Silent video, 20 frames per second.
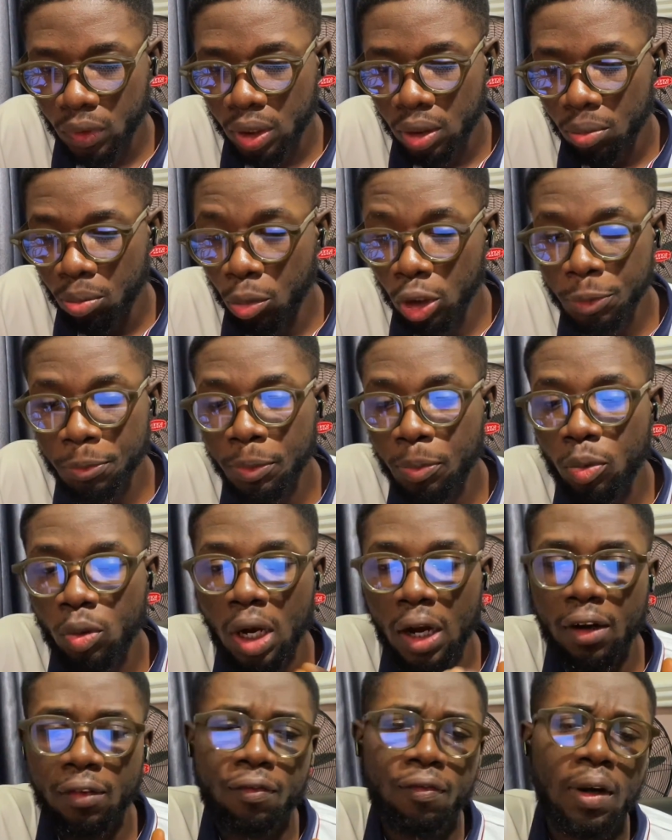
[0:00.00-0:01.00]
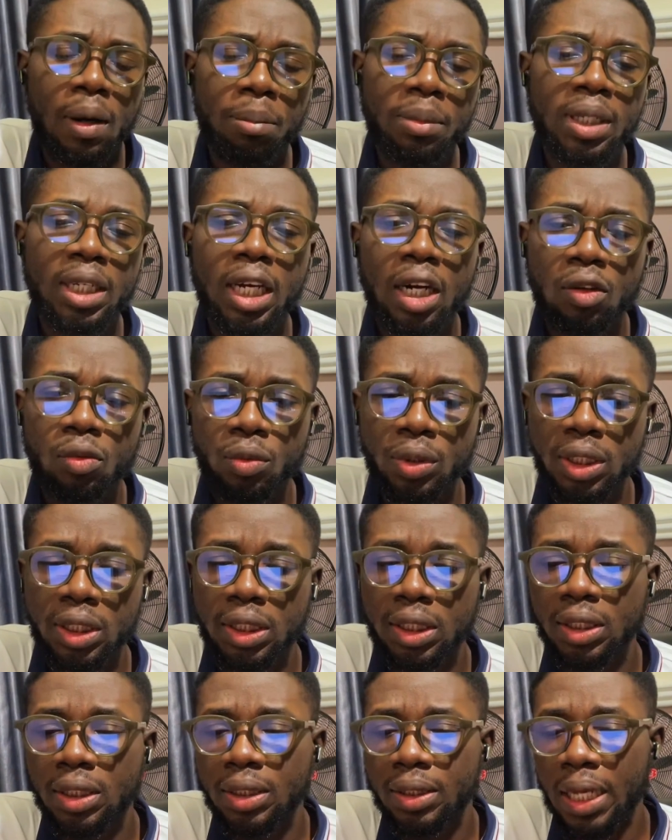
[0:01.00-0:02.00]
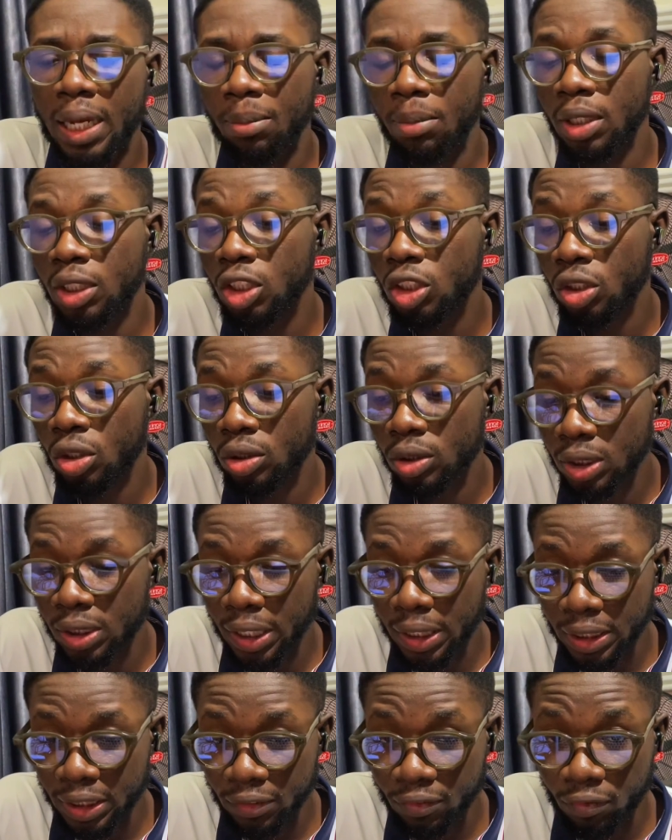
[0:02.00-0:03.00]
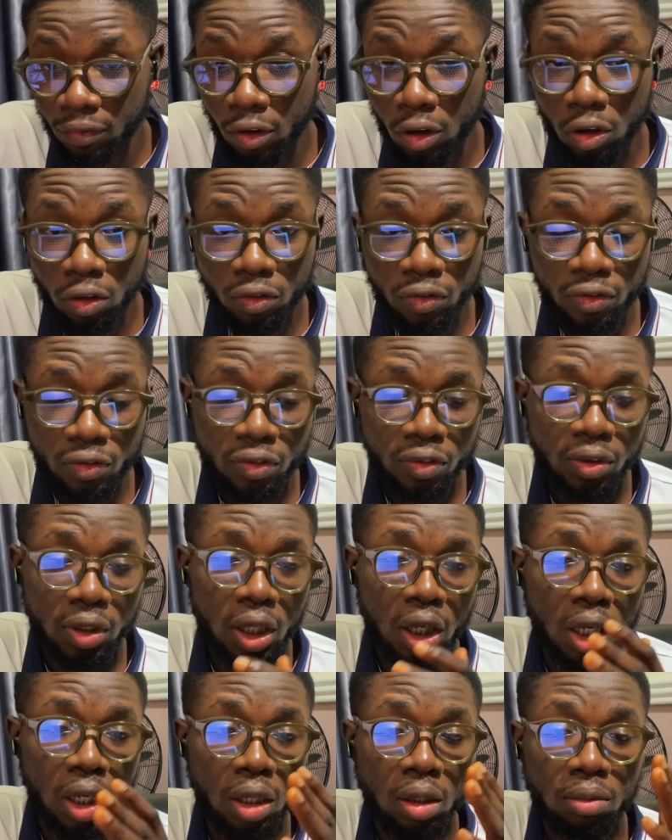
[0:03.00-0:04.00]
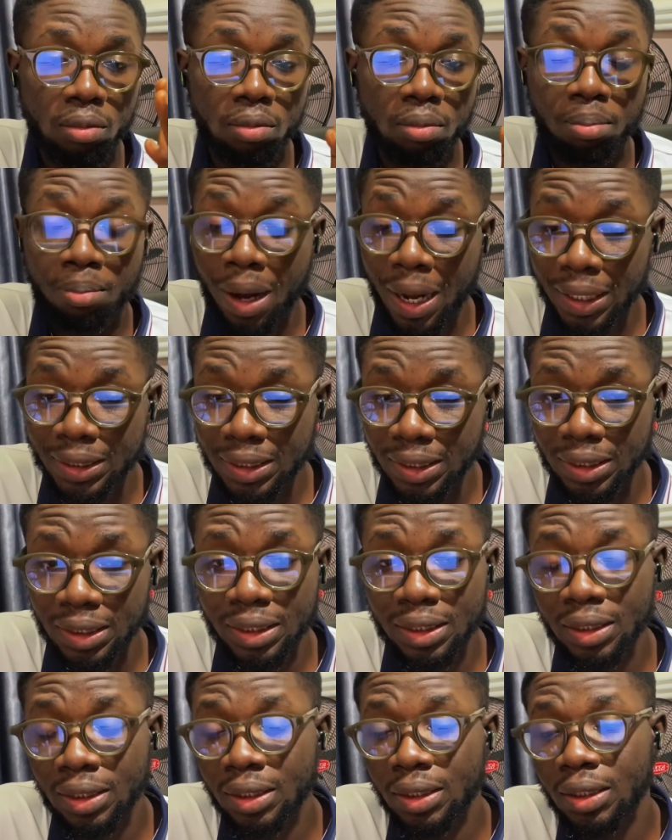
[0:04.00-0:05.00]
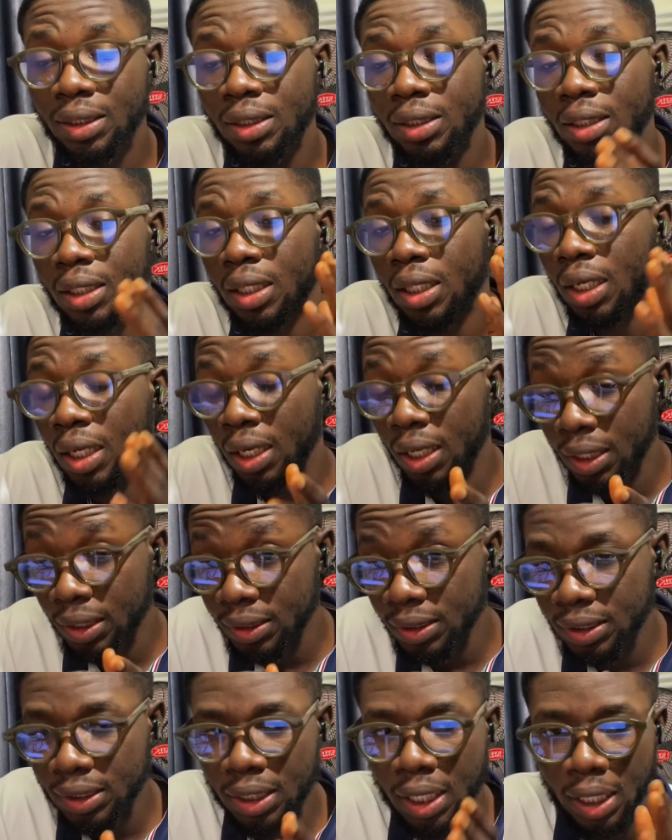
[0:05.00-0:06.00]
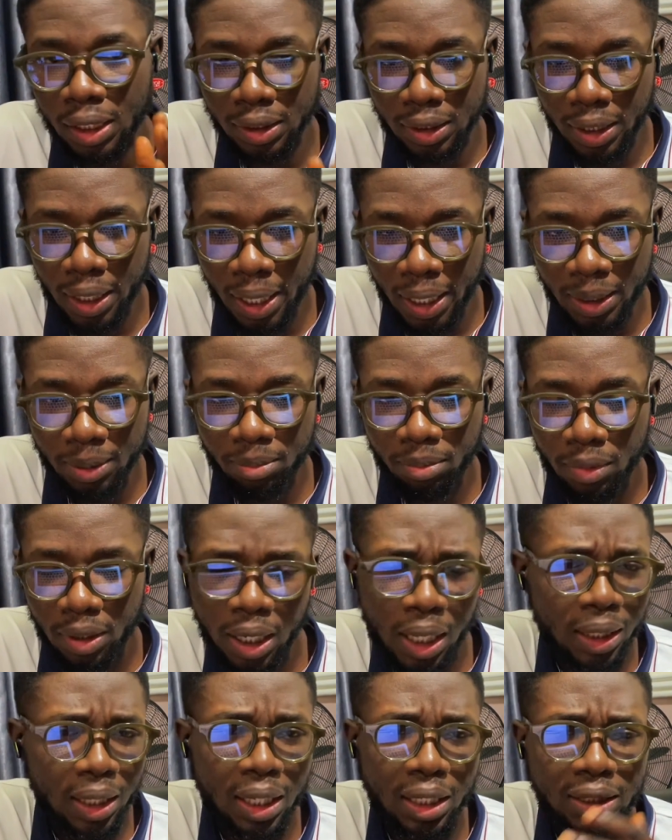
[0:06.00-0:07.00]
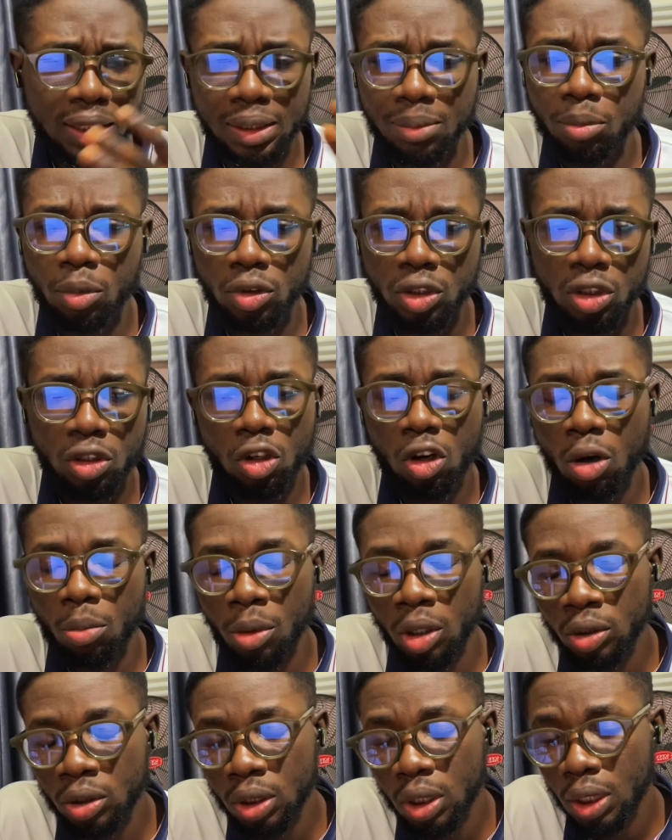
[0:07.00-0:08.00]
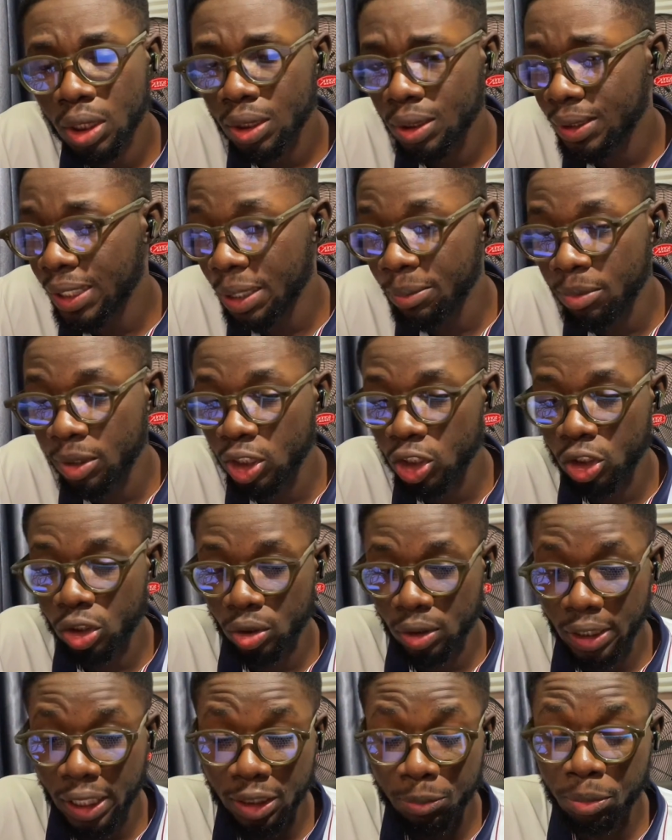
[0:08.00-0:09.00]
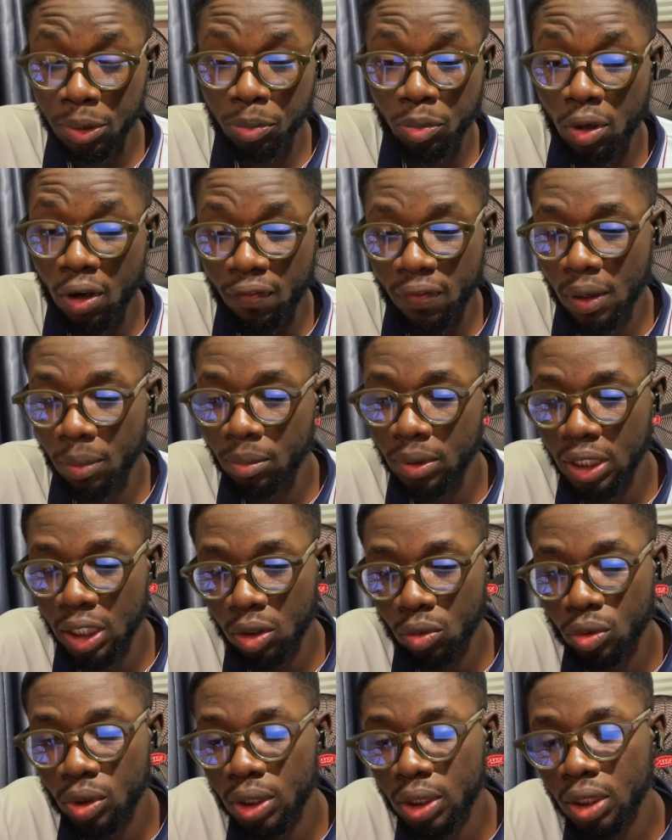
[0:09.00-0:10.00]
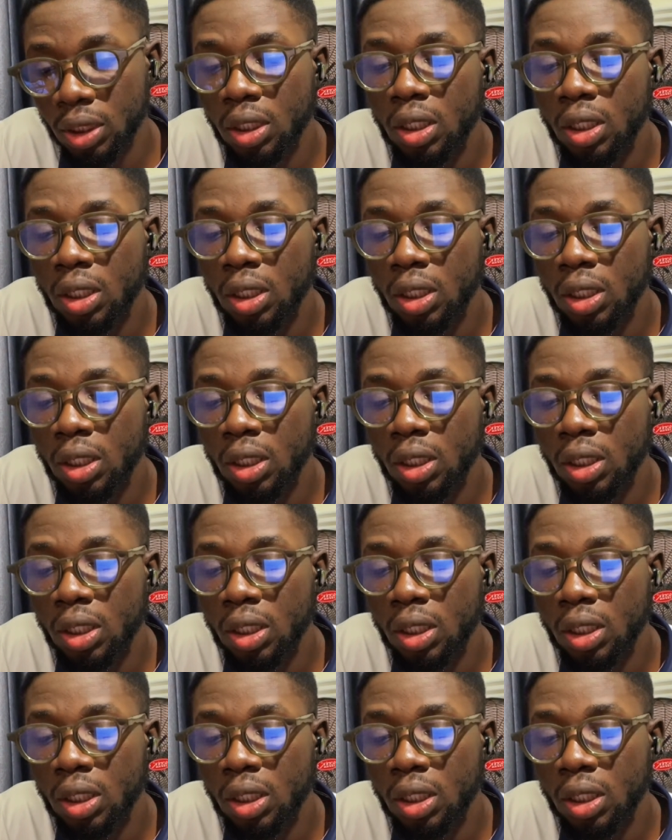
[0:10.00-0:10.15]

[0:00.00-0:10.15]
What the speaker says: Most people are familiar with dimensions that involve masses, length, and time. And that's the most common dimension that people are familiar with.